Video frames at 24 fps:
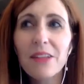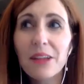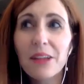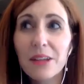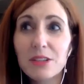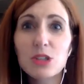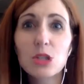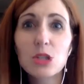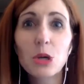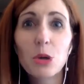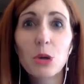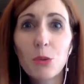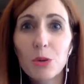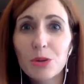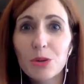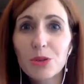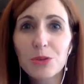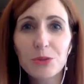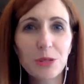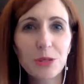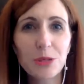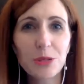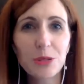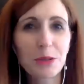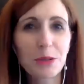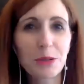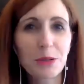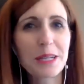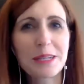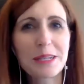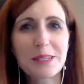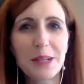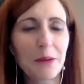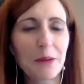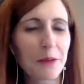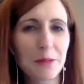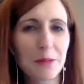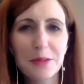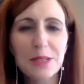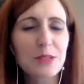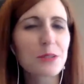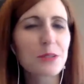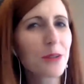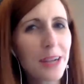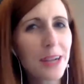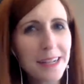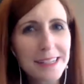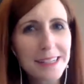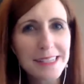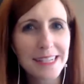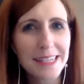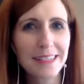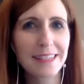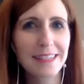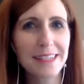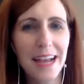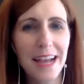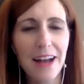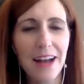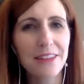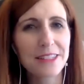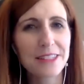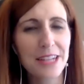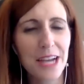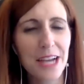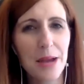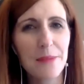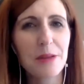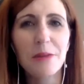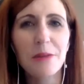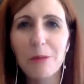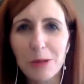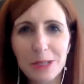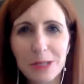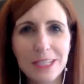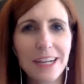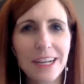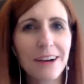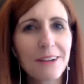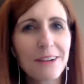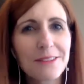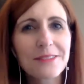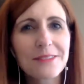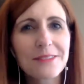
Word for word: 2 or 3 weeks though. It was crazy how the timing worked out.